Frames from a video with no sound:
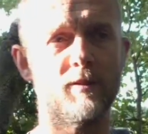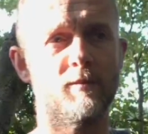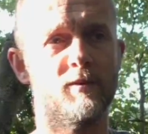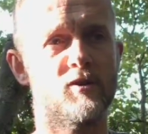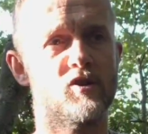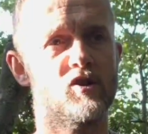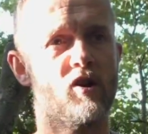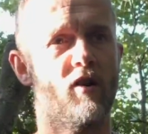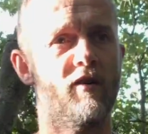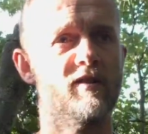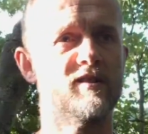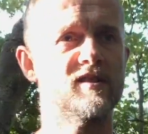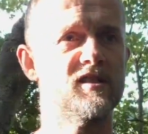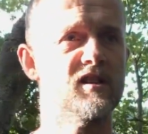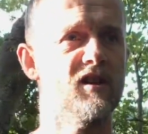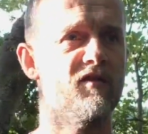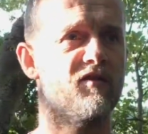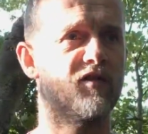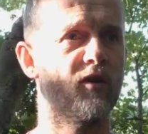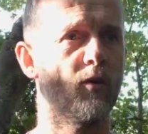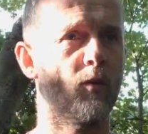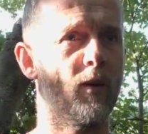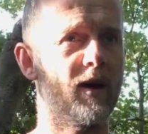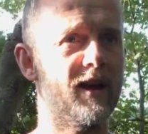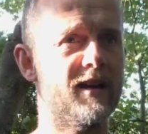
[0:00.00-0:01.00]
the majority
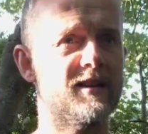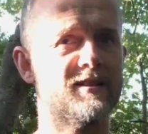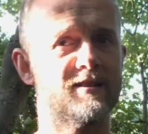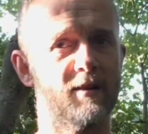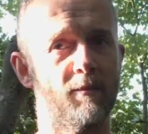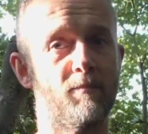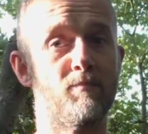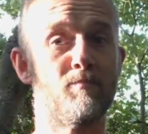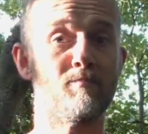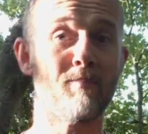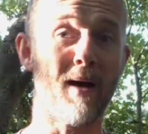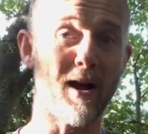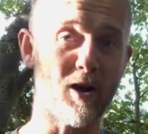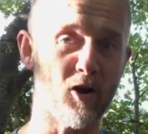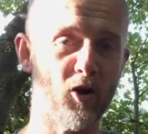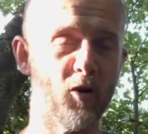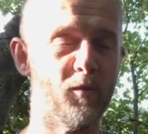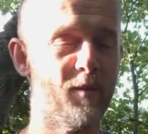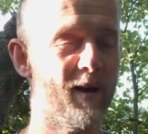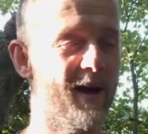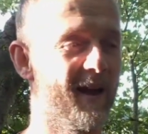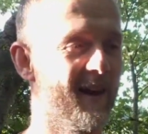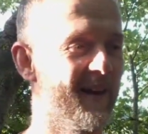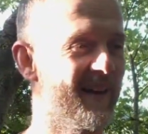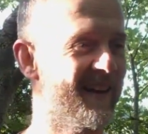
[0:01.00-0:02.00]
of the week, so back
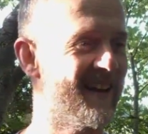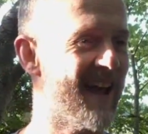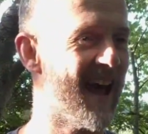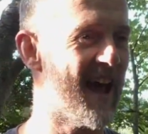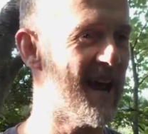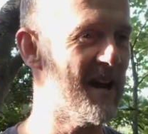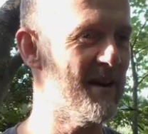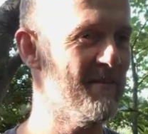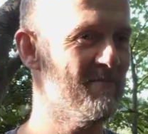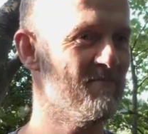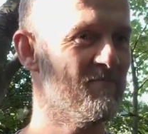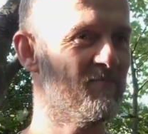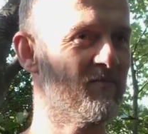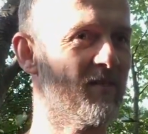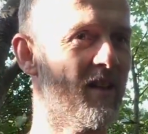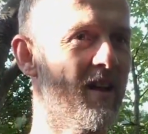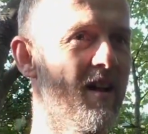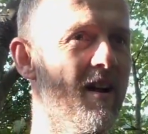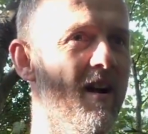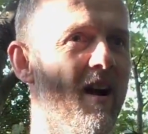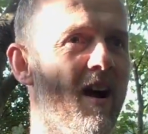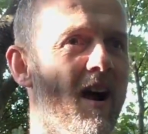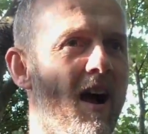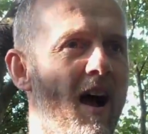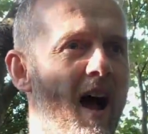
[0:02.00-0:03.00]
uphill again
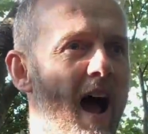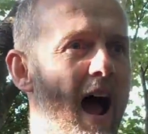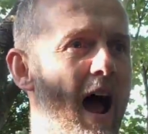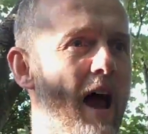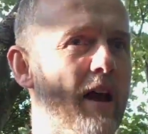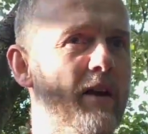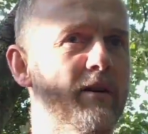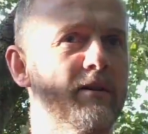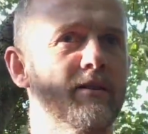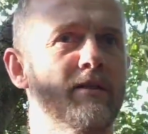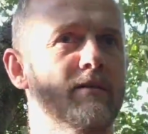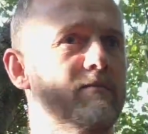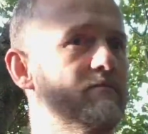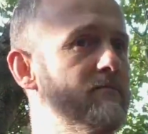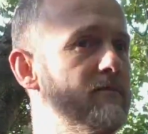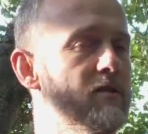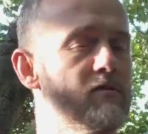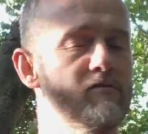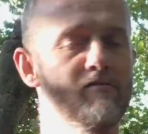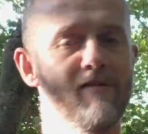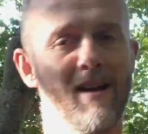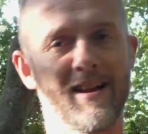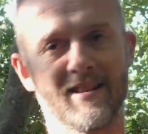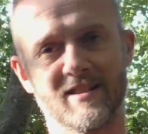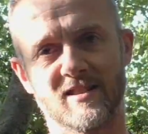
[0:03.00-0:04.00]
and
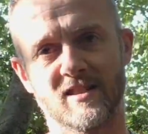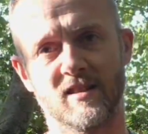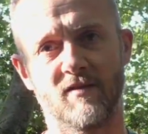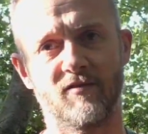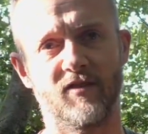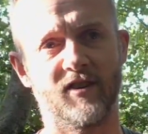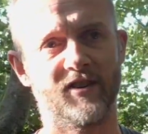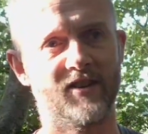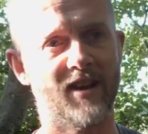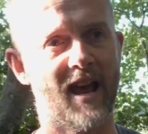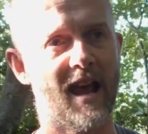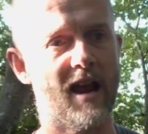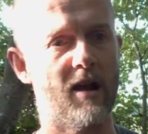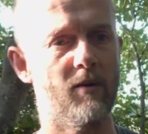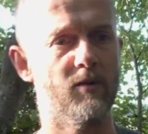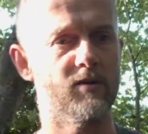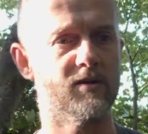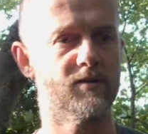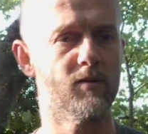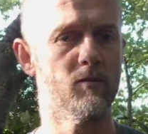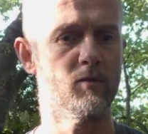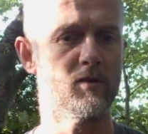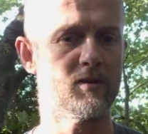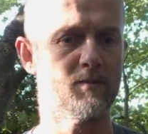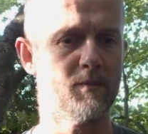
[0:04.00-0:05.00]
the rest of the day
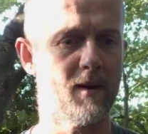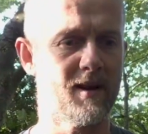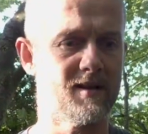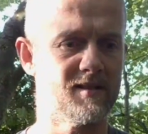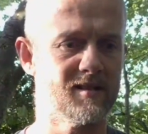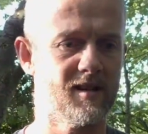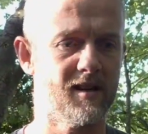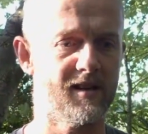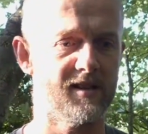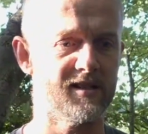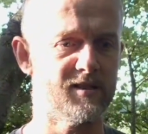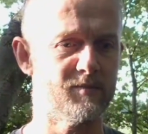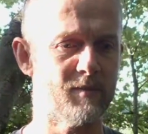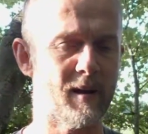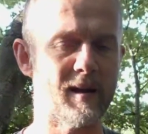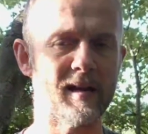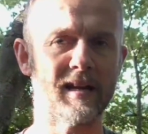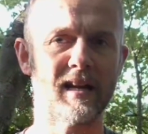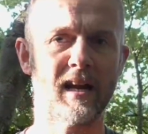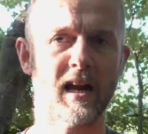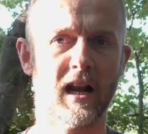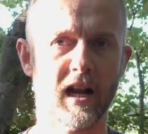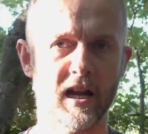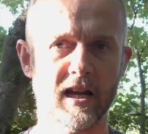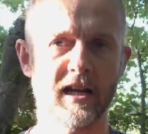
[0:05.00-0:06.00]
was was basically spent
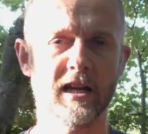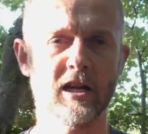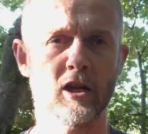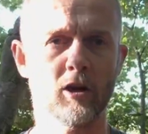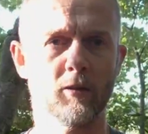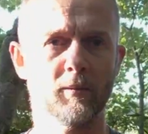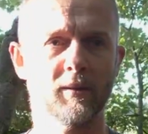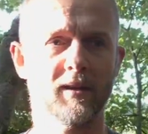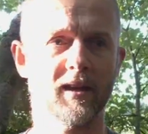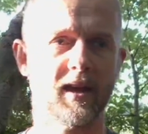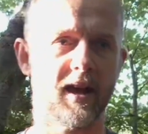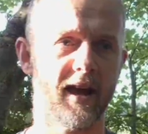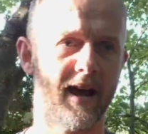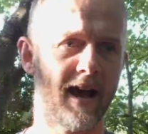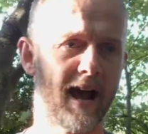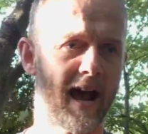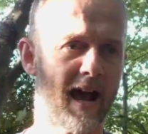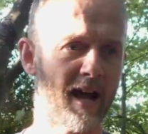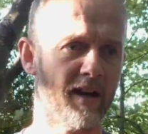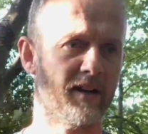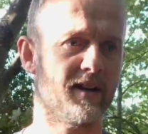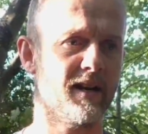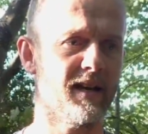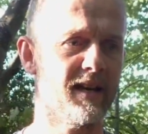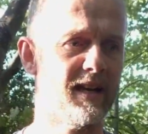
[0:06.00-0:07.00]
cleaning up kit,
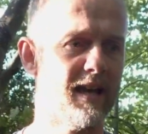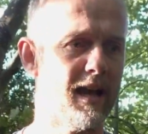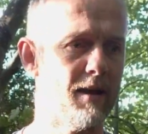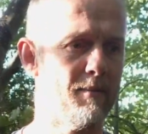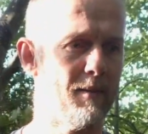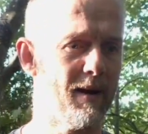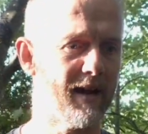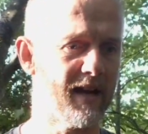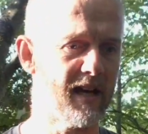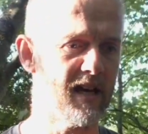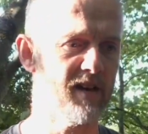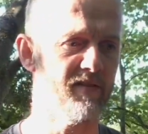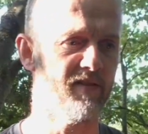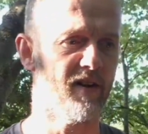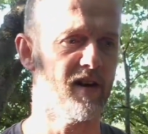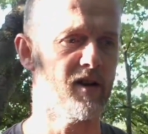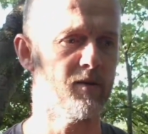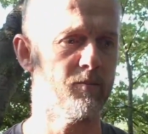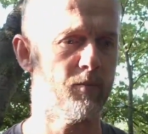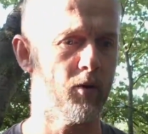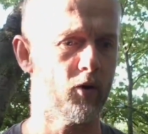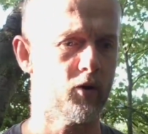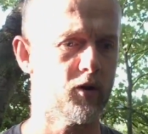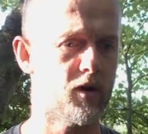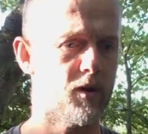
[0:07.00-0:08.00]
handing kit back in if
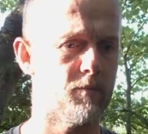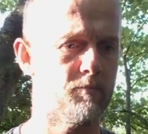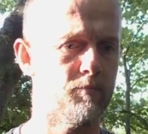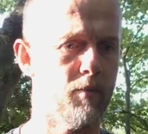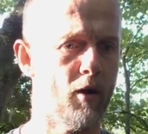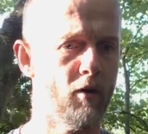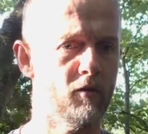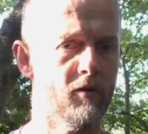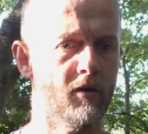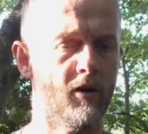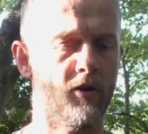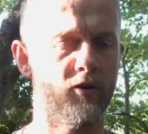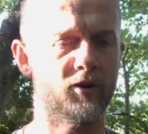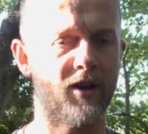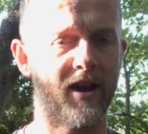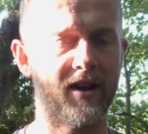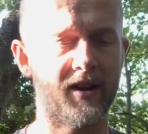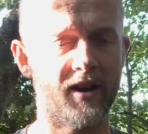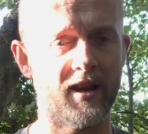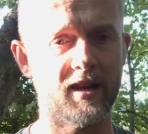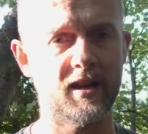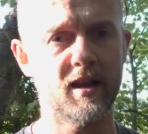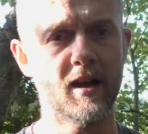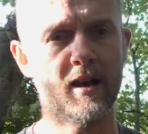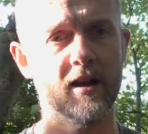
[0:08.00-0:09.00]
anybody had borrowed
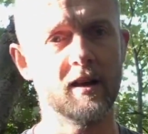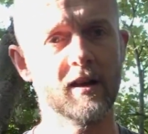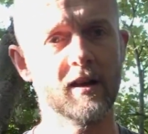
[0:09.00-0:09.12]
any,